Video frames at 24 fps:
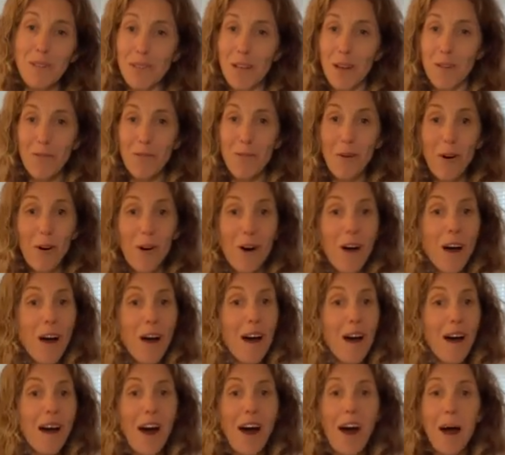
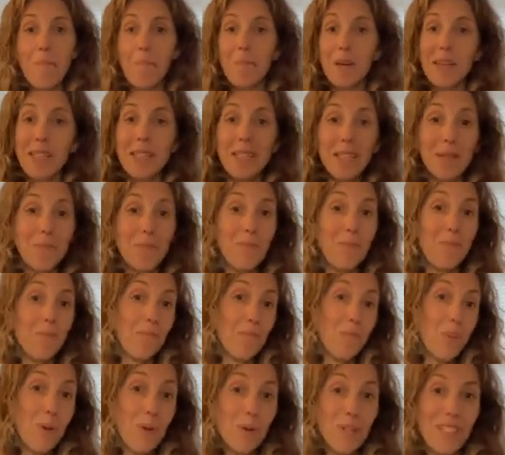I'm based in
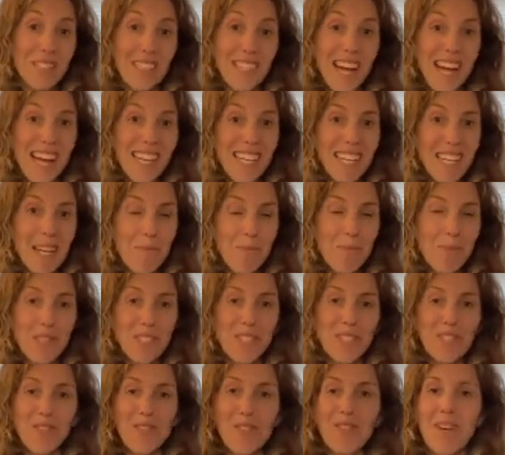Portishead near
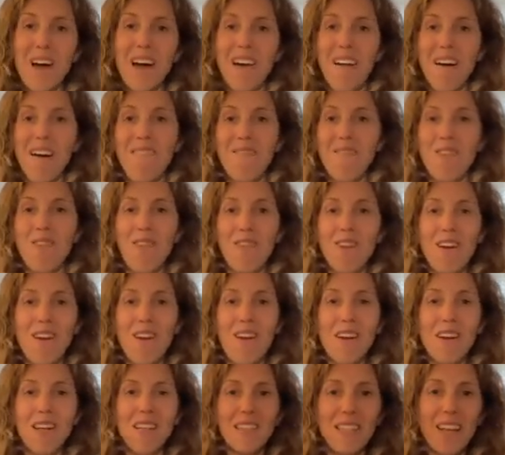Bristol, and I've got
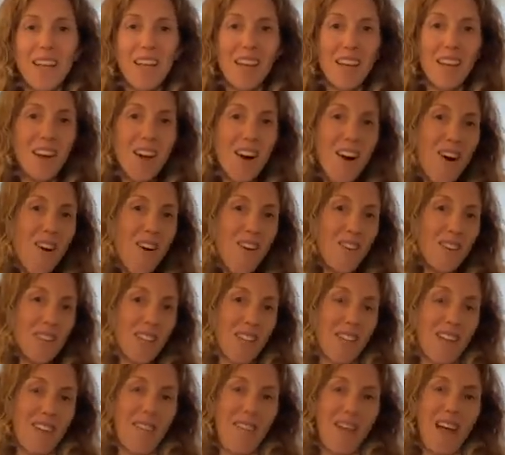clients in
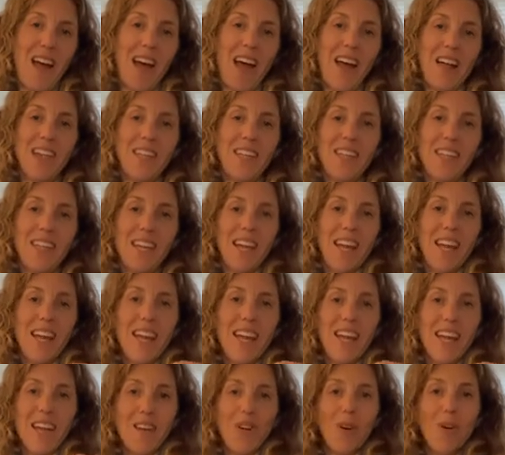Cardiff and
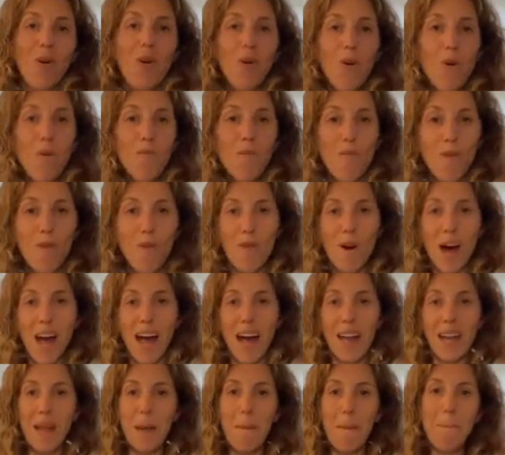in Cornwall
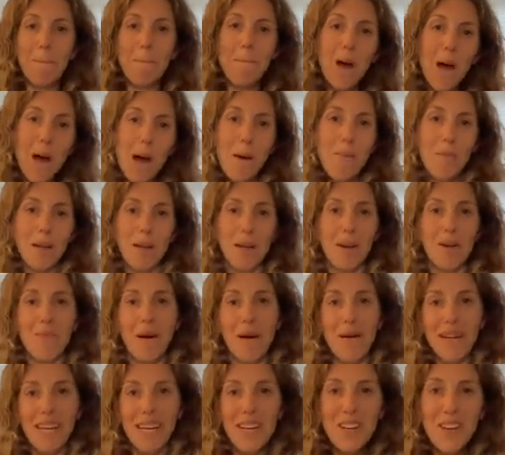and in Birmingham
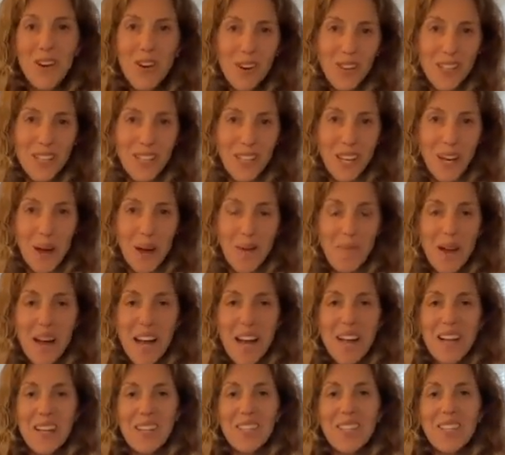and in Nottingham.
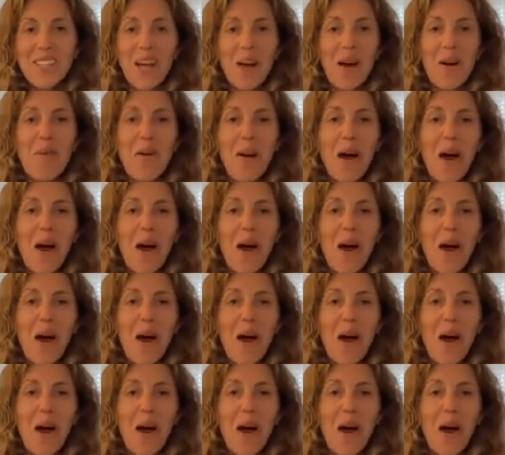So